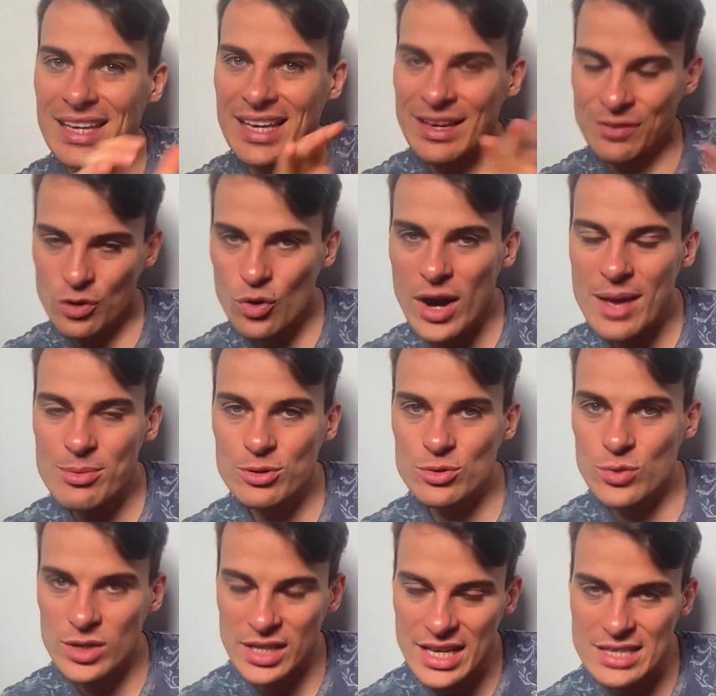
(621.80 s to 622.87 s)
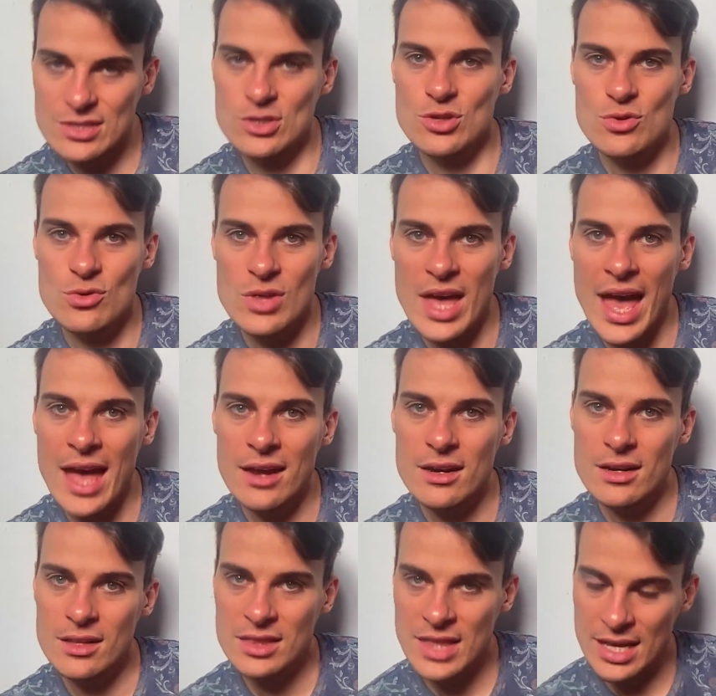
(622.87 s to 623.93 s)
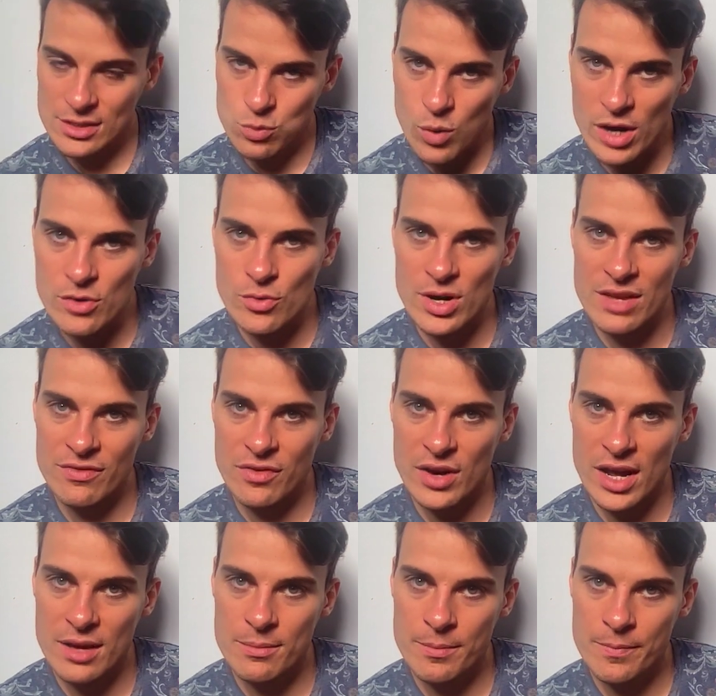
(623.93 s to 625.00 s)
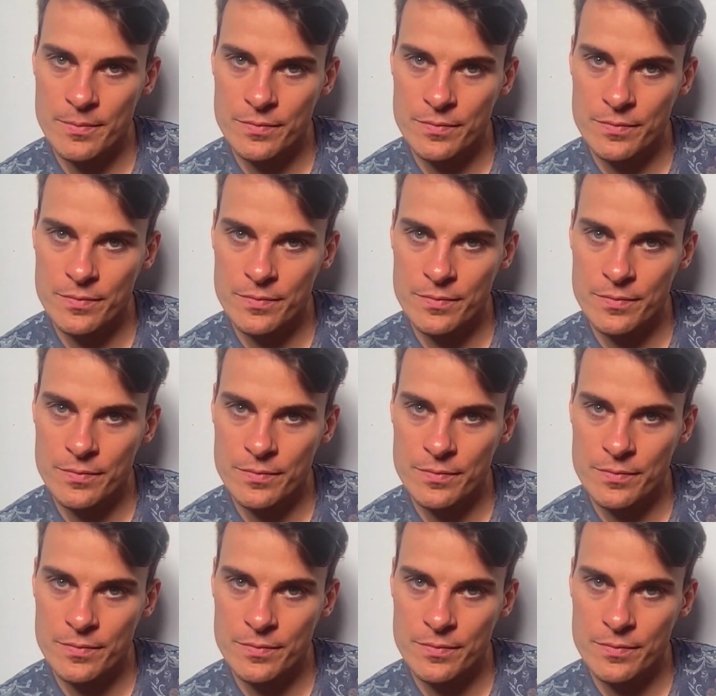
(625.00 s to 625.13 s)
you're able to at least do that, that's one reframe.